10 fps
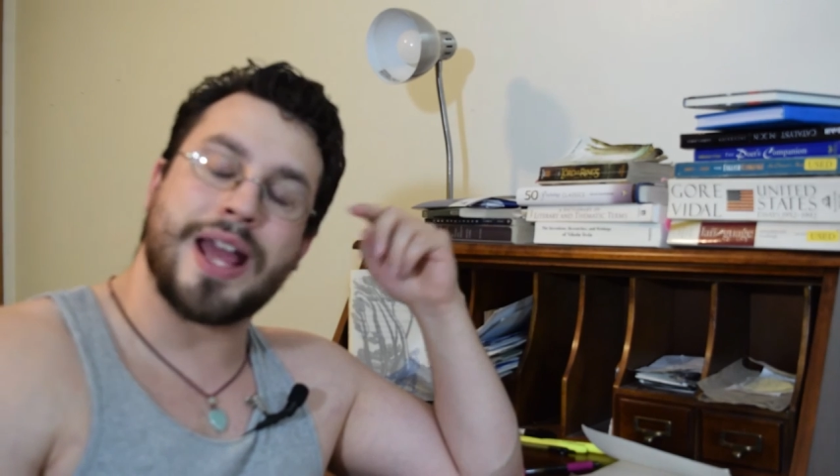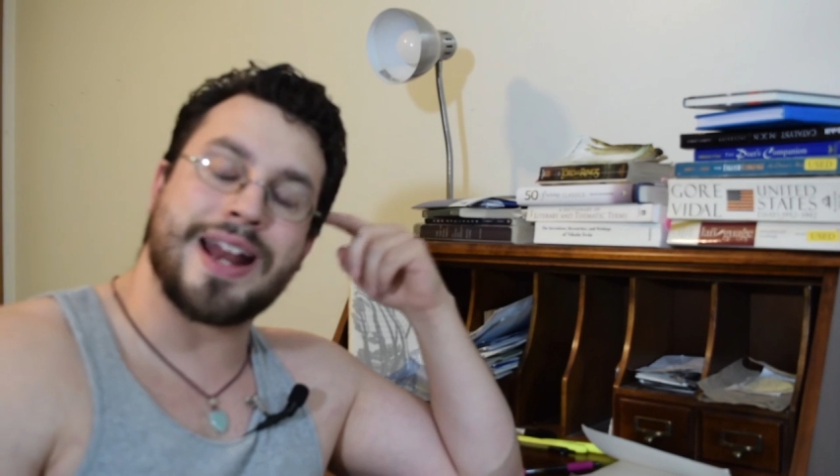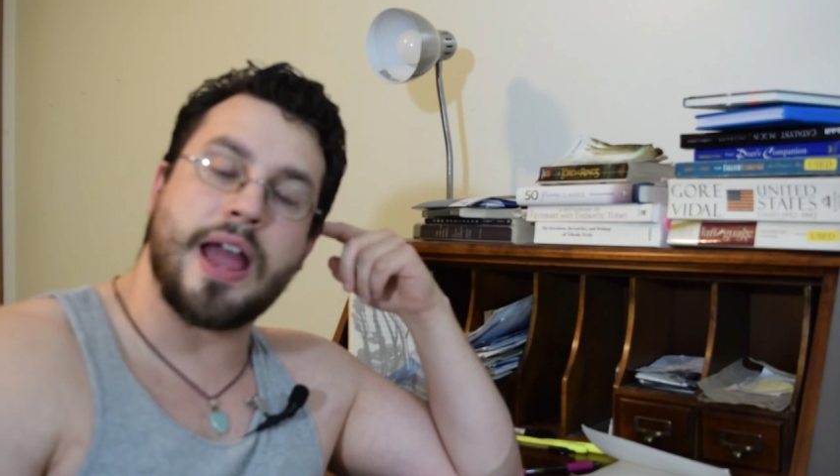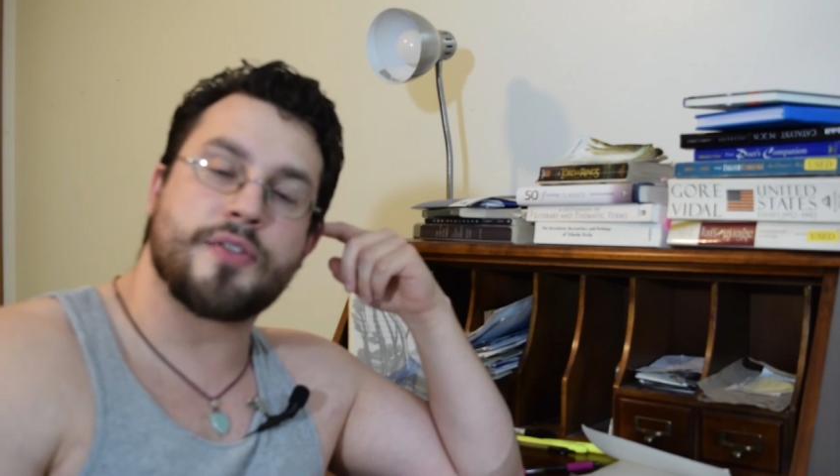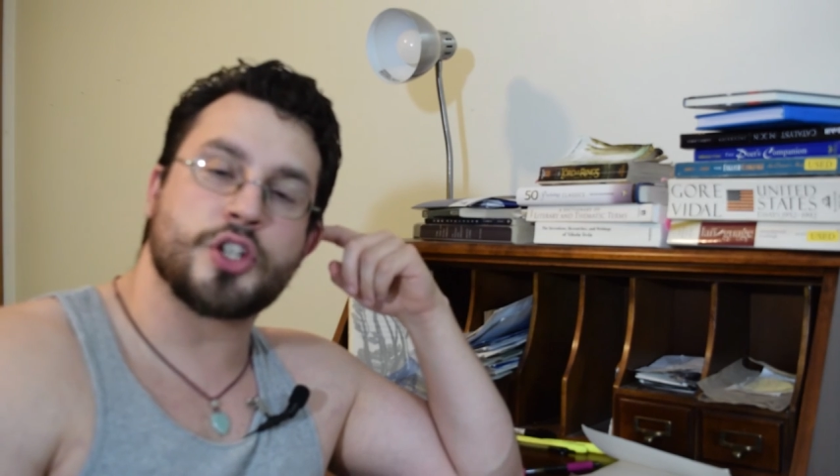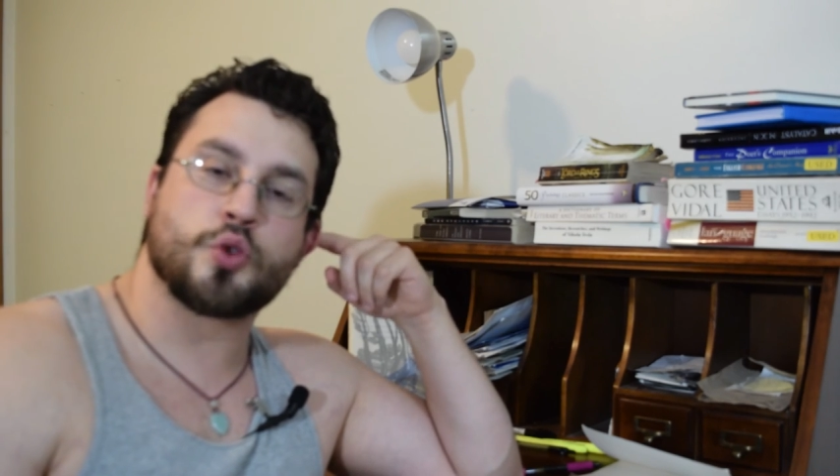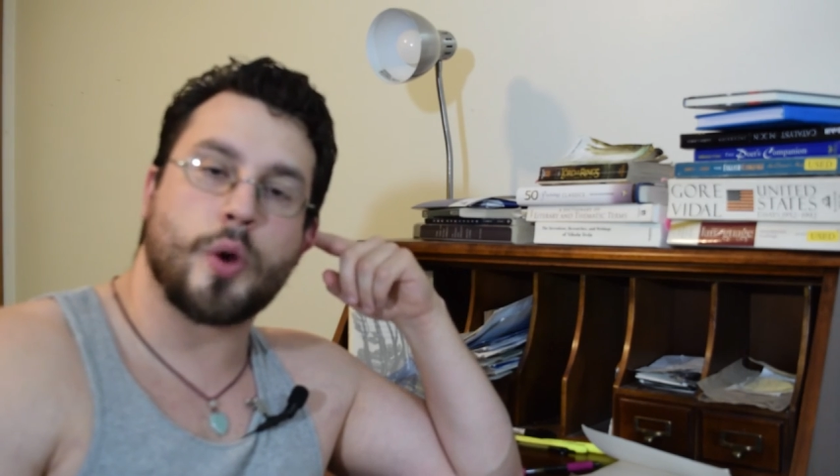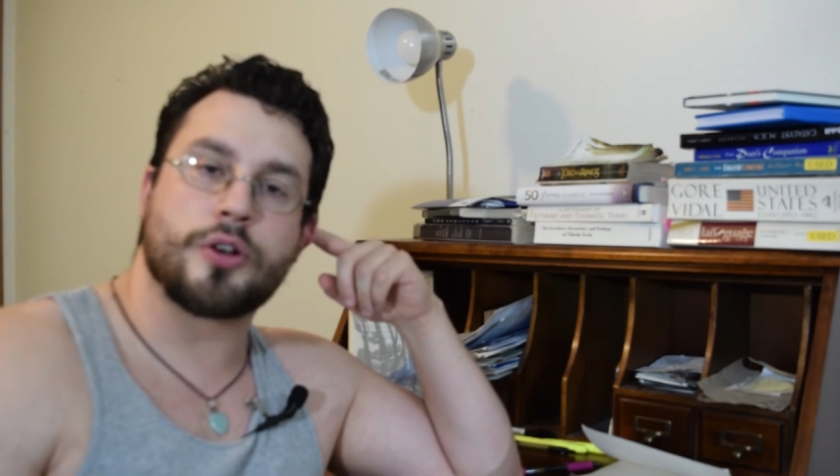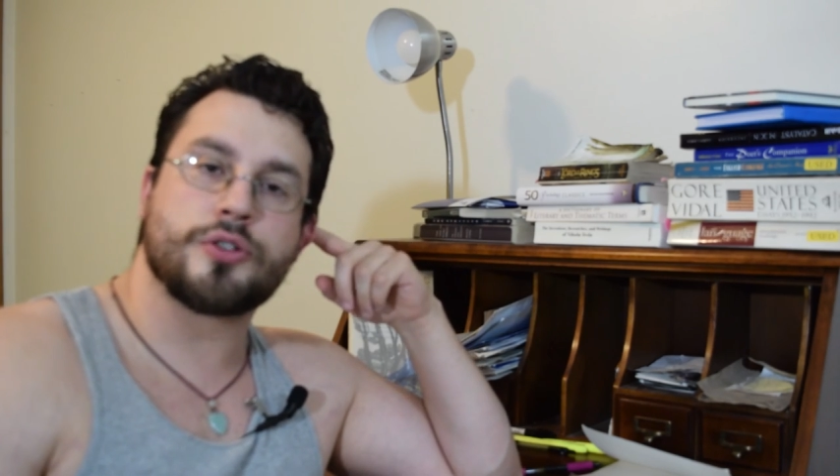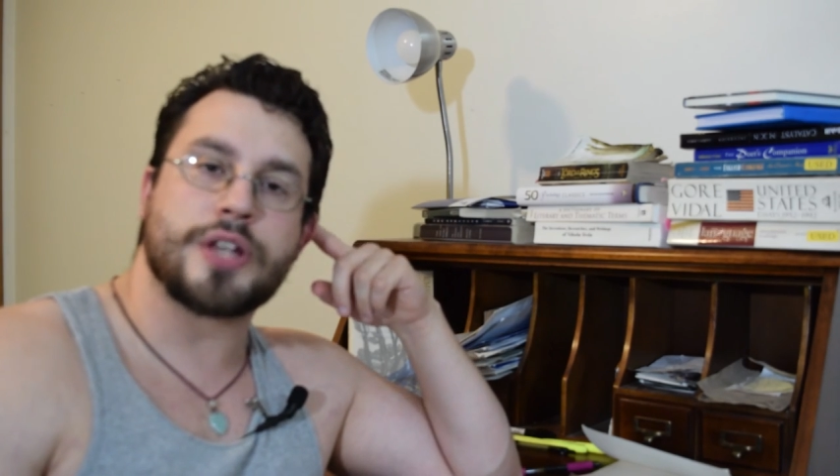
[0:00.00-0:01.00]
and heavy
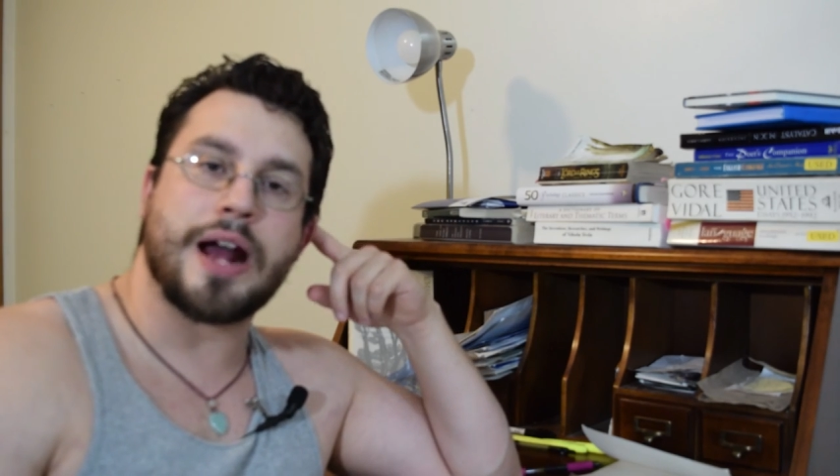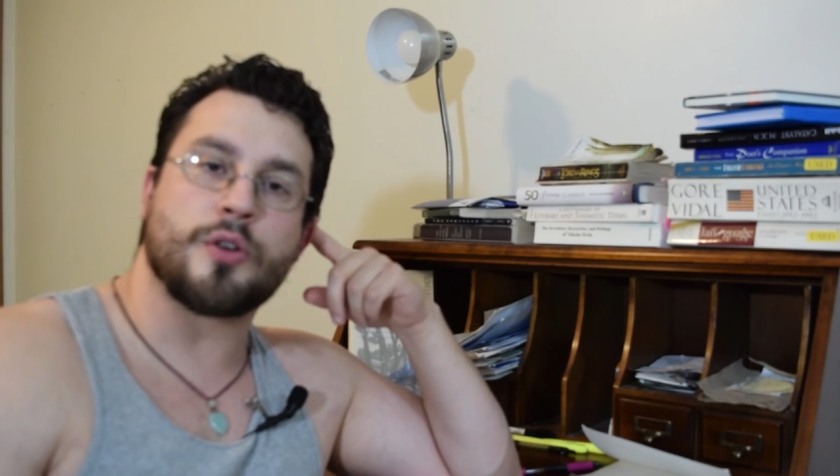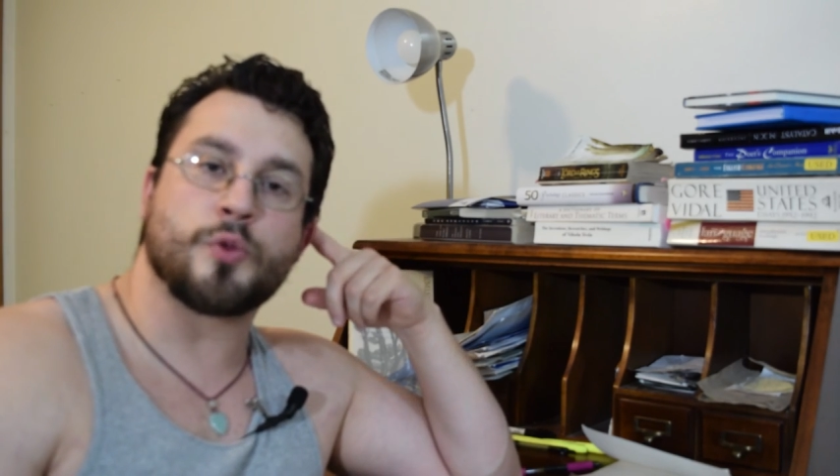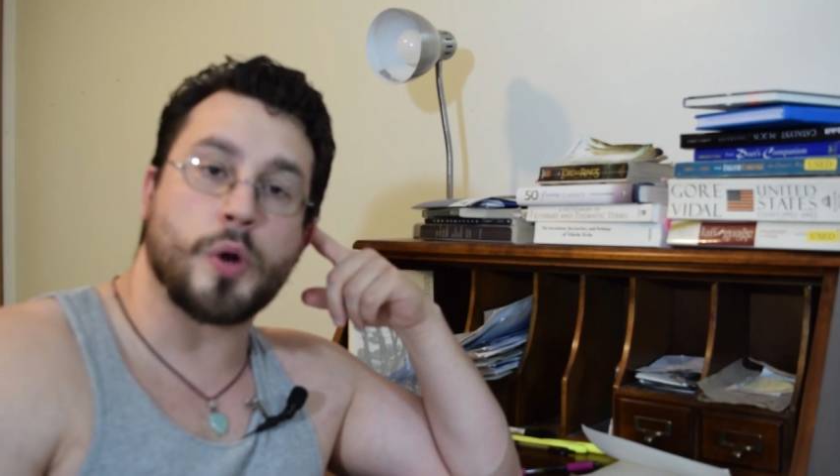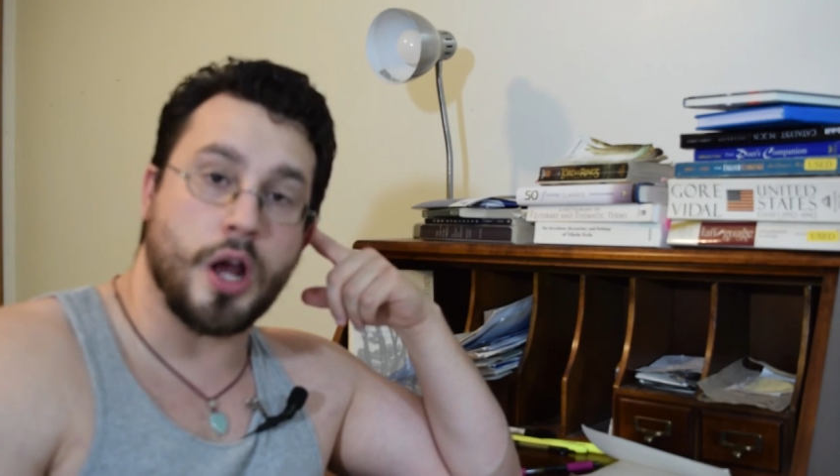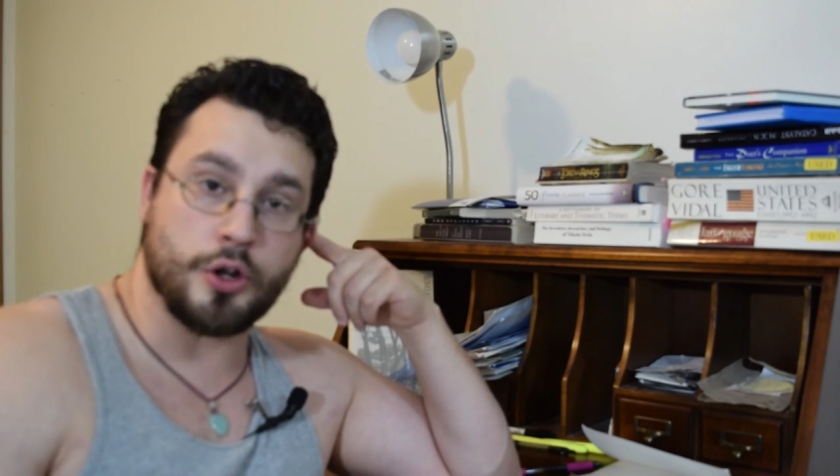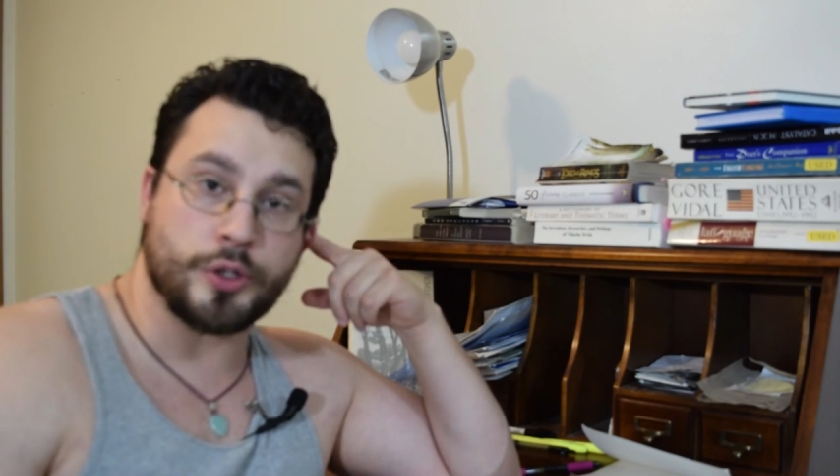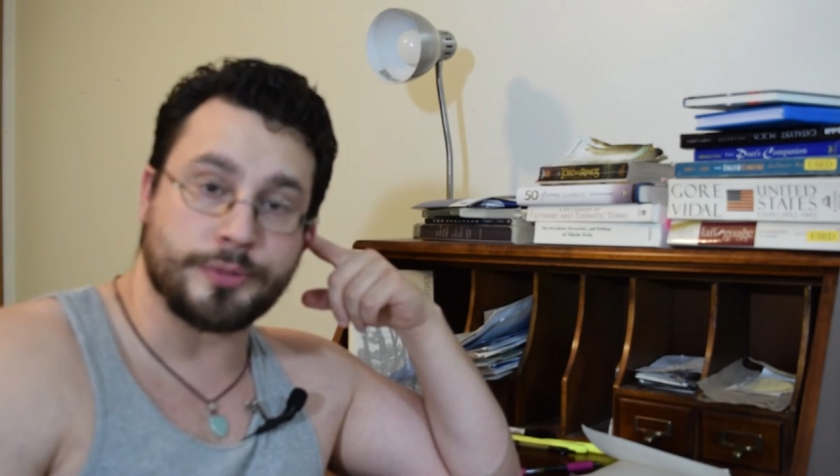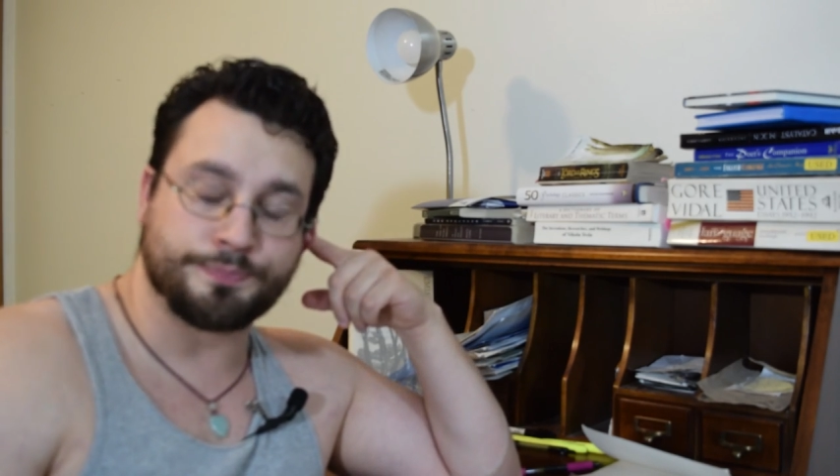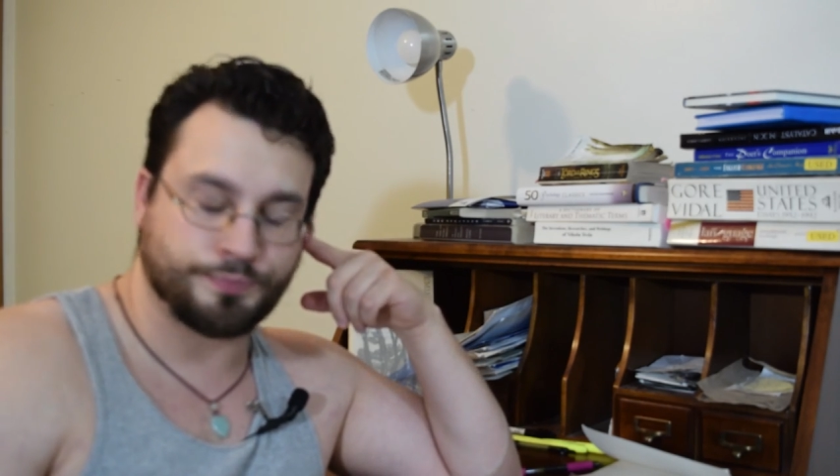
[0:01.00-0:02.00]
sweaters out of 100.